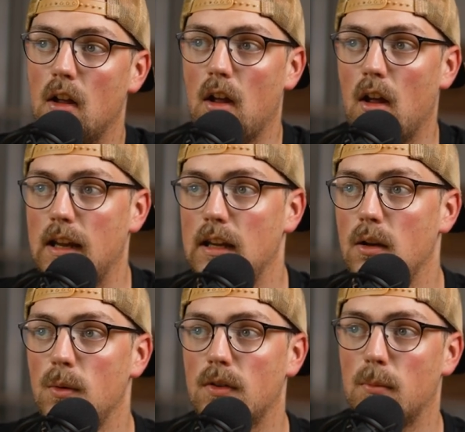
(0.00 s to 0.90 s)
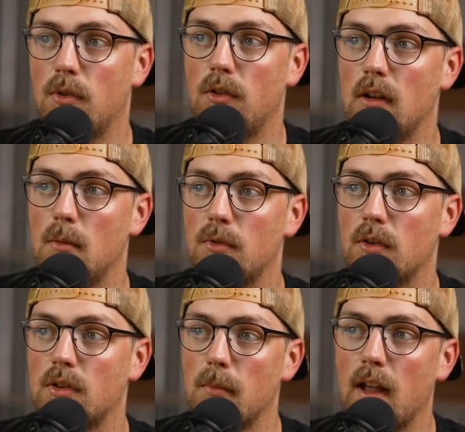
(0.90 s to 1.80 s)
Uh, he used some shims or
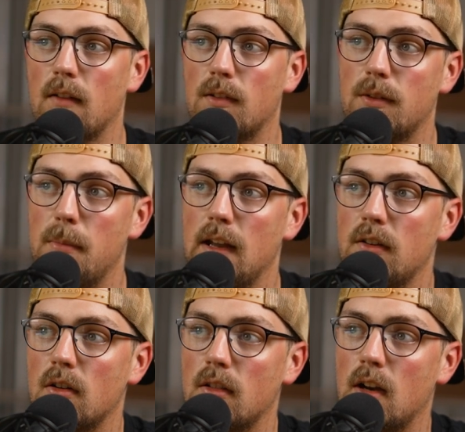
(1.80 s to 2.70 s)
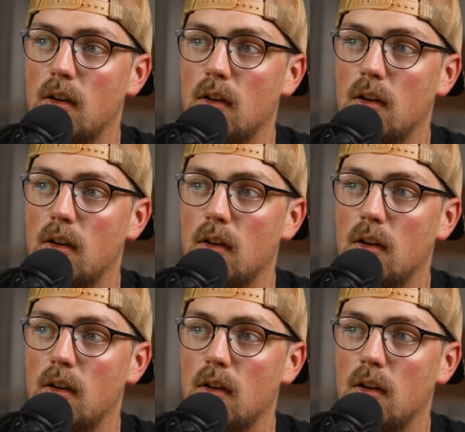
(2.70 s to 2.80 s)
some kind of a spacer there.